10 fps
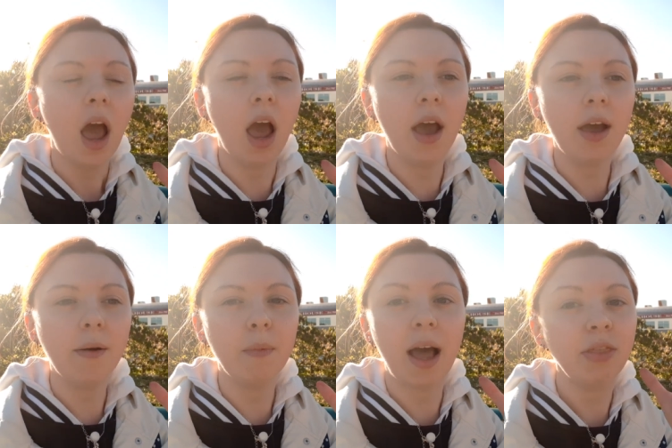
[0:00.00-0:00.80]

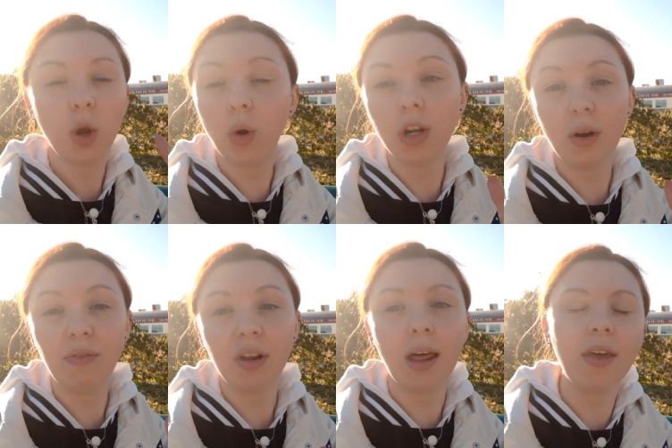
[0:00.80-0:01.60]
and the audio and
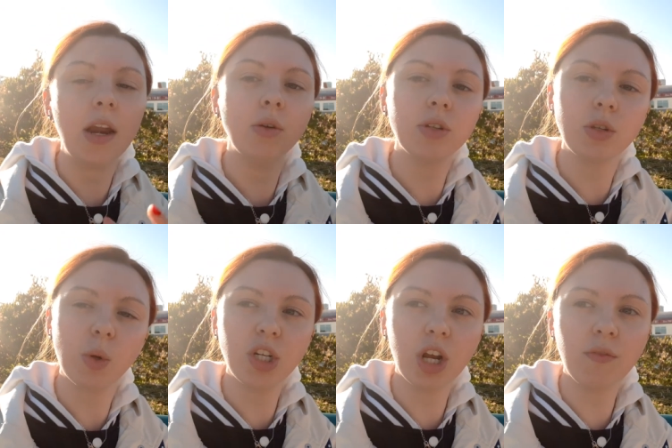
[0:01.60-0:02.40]
everything like that, and also
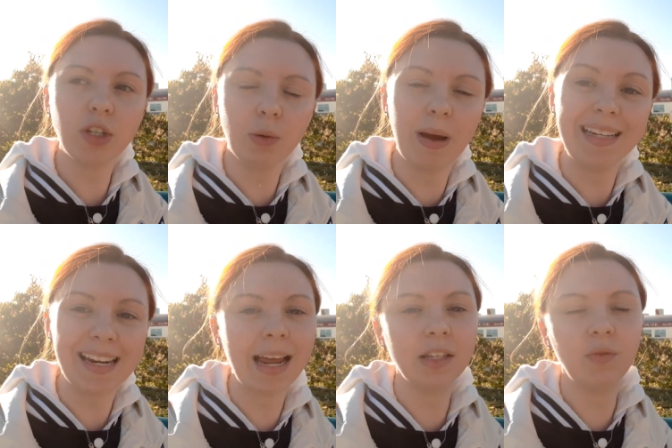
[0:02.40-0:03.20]
switching over to my
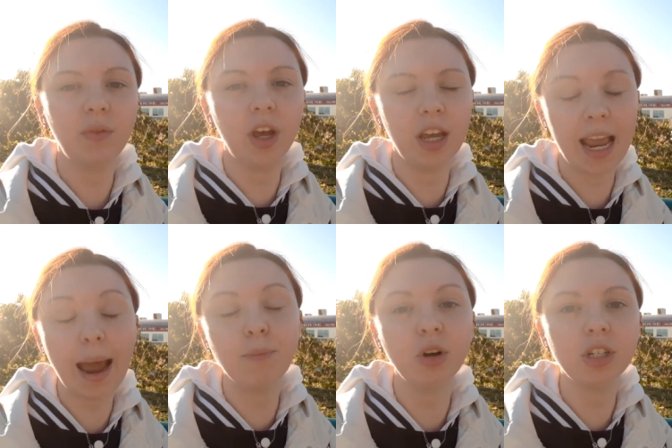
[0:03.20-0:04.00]
dad's
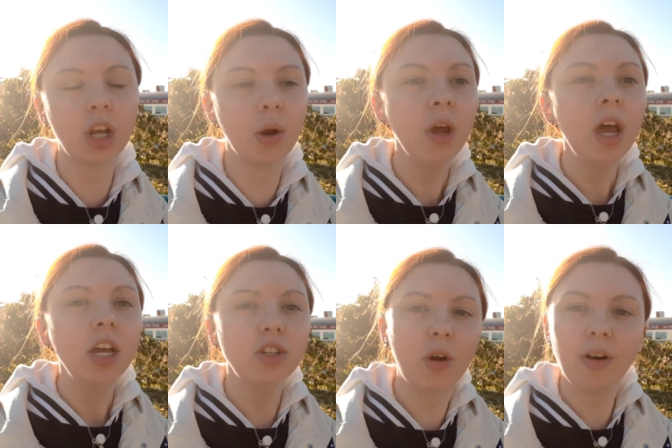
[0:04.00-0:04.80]
camera. So
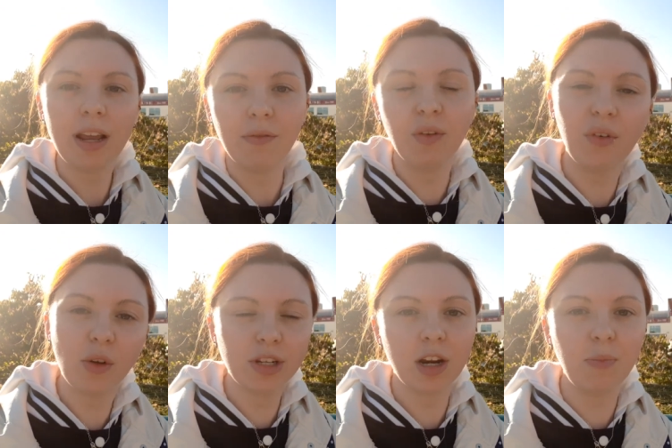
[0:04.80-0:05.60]
sorry if the
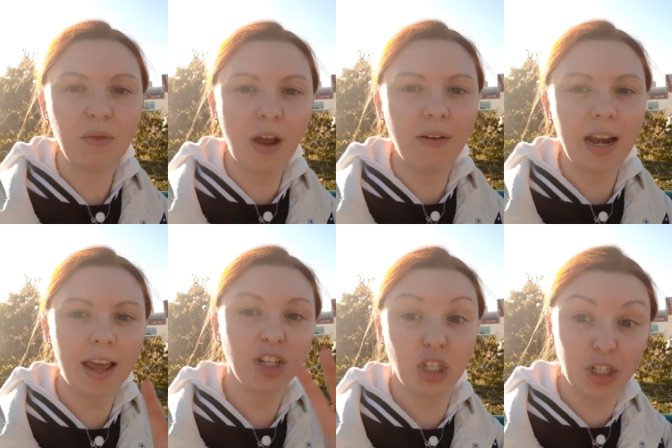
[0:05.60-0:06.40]
vlog's going to be very
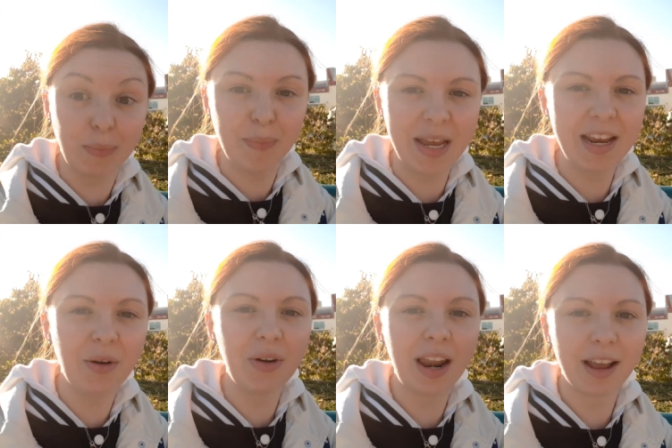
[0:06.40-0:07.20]
jumpy
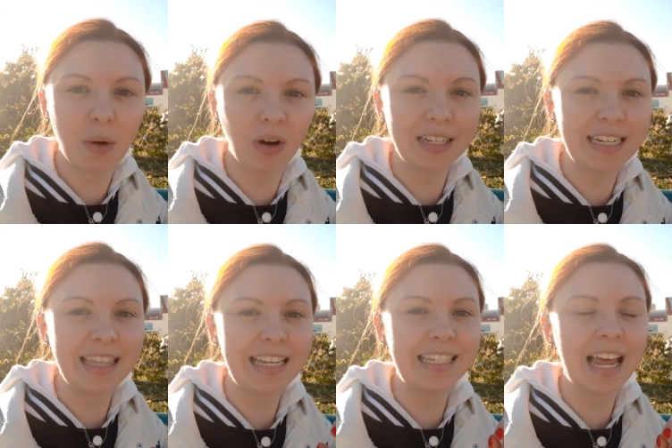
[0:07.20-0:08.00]
or quality
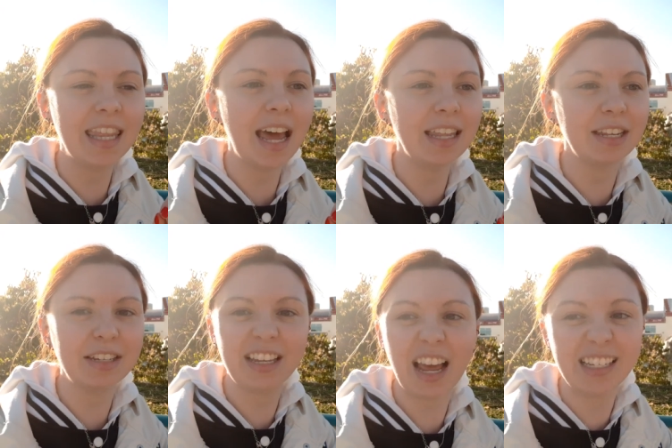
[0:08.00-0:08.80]
and things like that. The
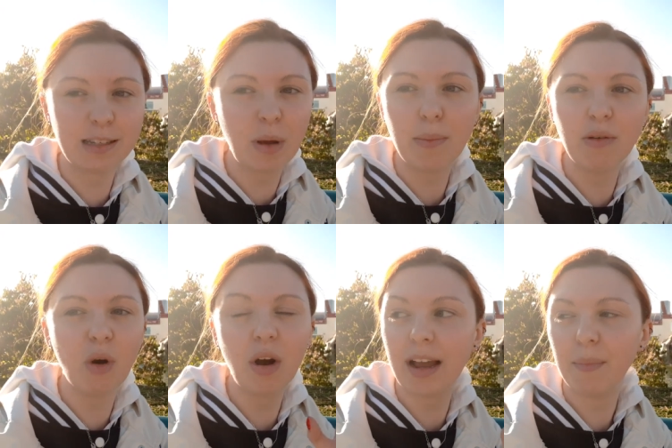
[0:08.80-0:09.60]
sizes may be
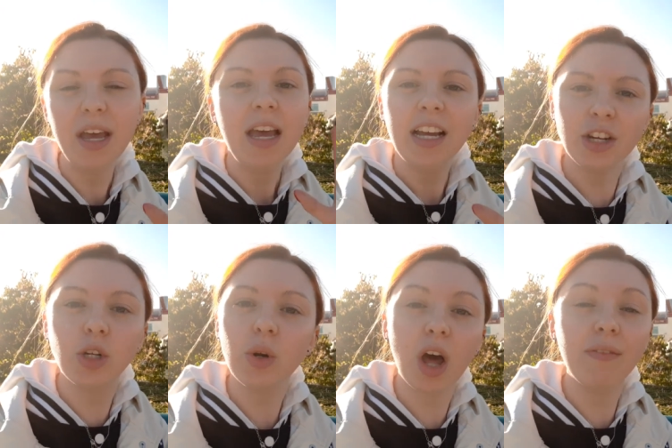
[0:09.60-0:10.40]
wrong. I'm going to
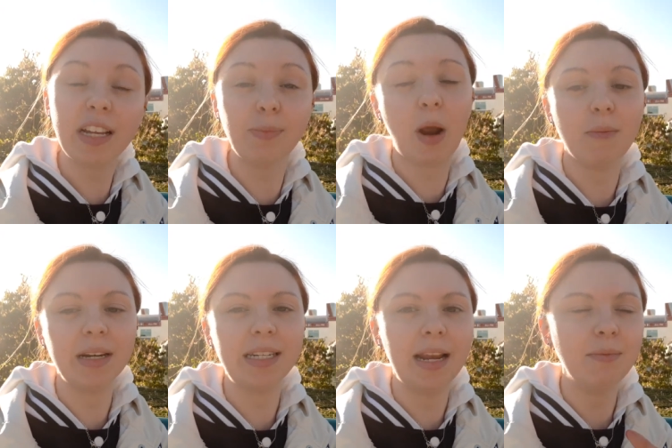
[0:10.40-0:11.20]
do a lot of
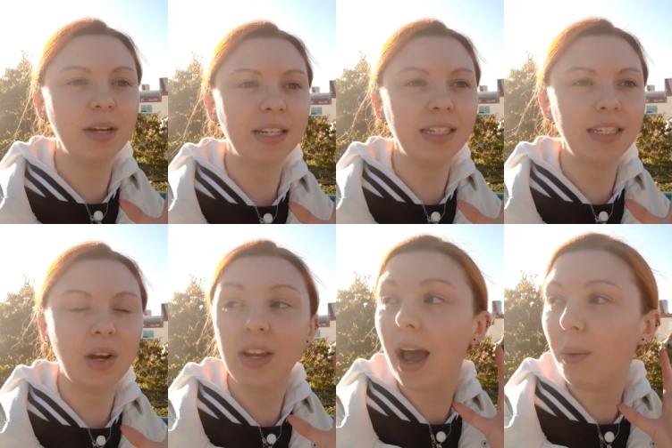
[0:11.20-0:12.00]
experimenting, but so
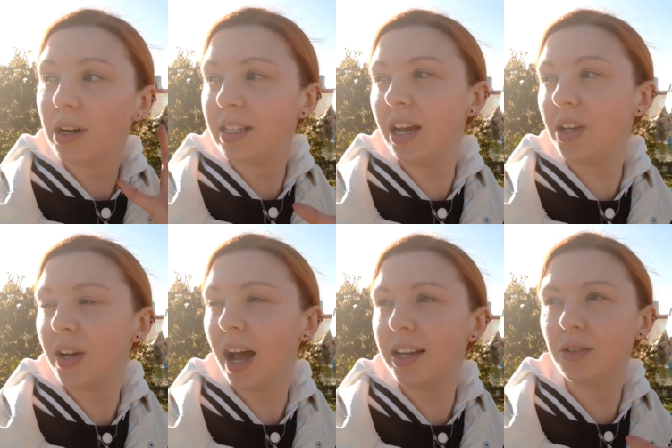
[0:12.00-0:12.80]
yeah, I want to take you
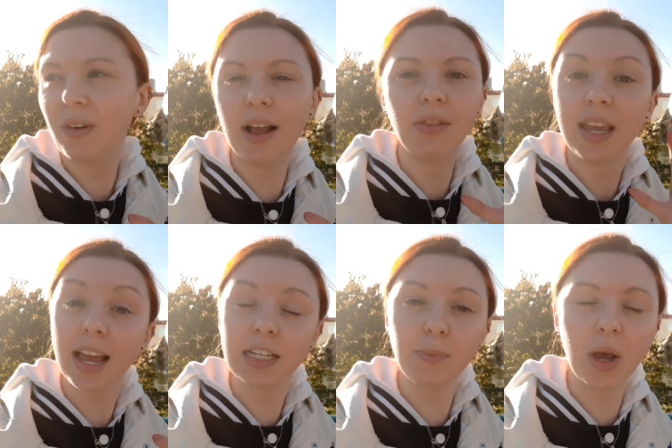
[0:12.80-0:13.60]
guys around the
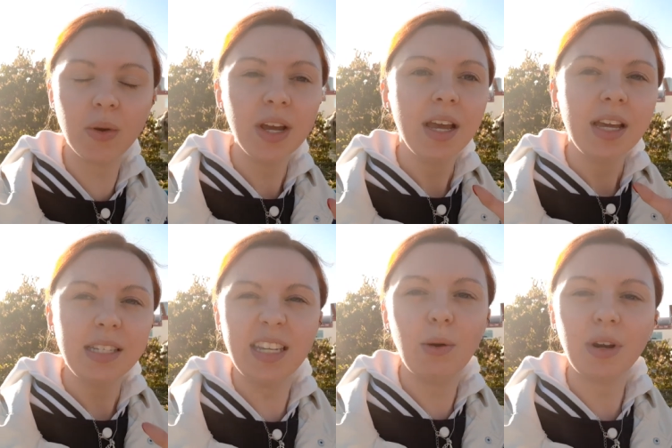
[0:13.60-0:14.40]
expo,
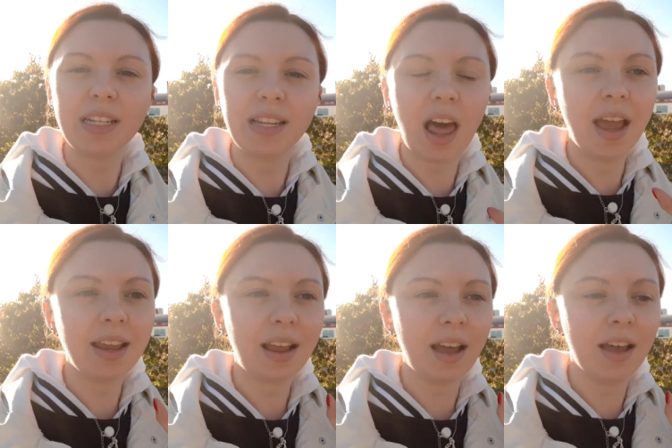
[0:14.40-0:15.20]
see what it's
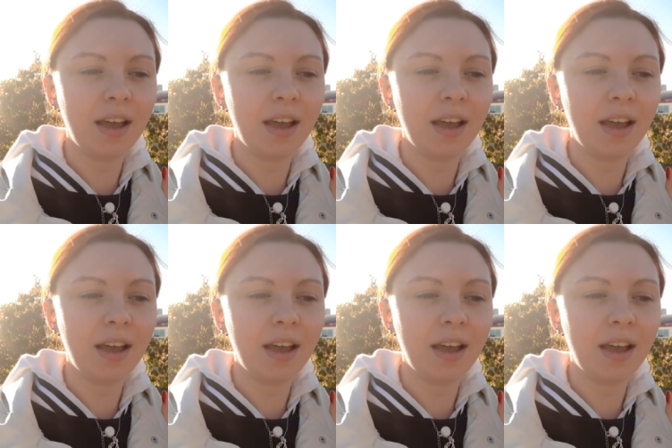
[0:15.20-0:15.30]
like.